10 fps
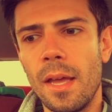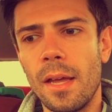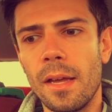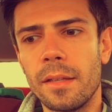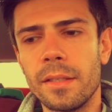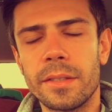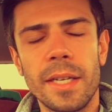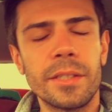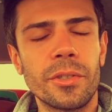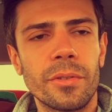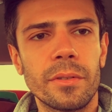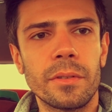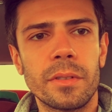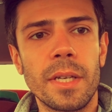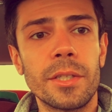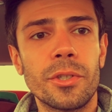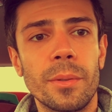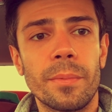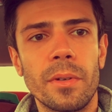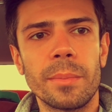uh, the sketch, sketch
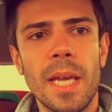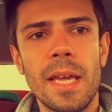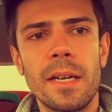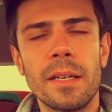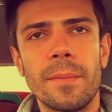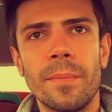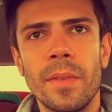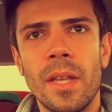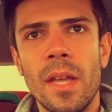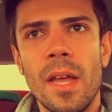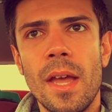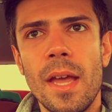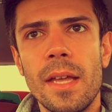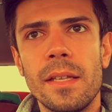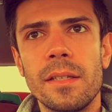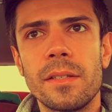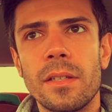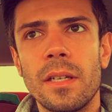troupe from Canada. And